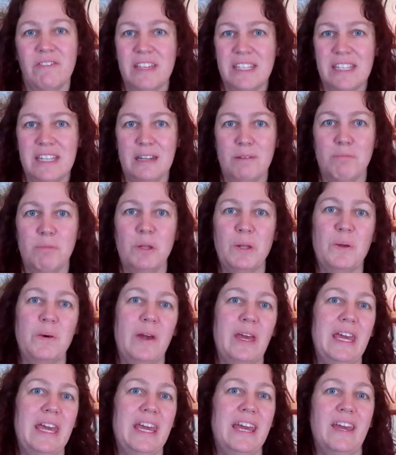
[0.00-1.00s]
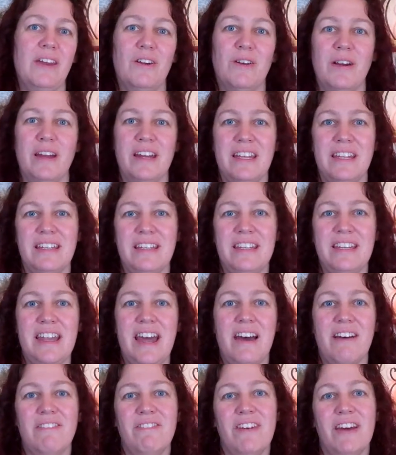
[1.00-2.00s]
as an employee or
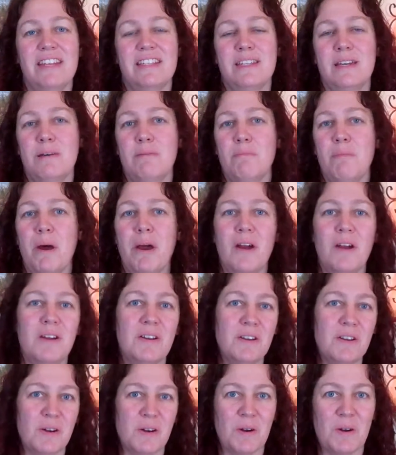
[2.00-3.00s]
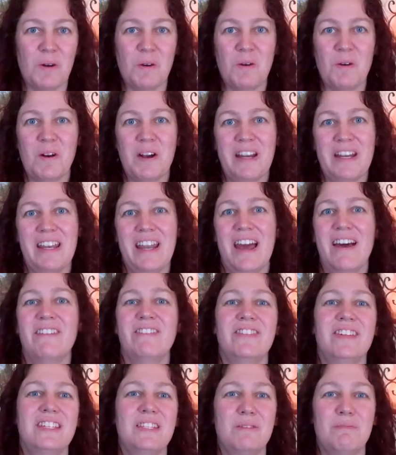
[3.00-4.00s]
enough as a partner or
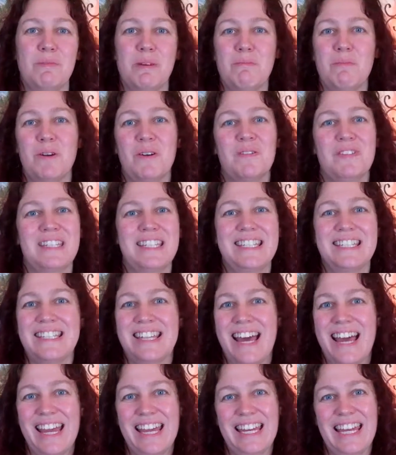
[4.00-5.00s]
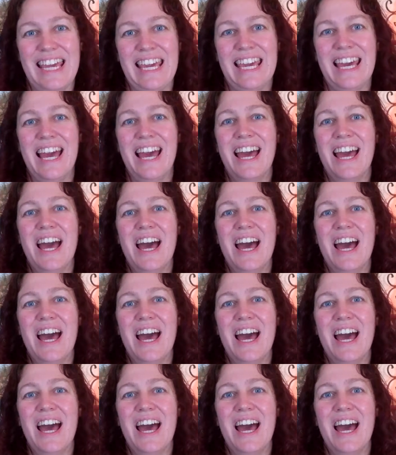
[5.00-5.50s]
enough as a member of society,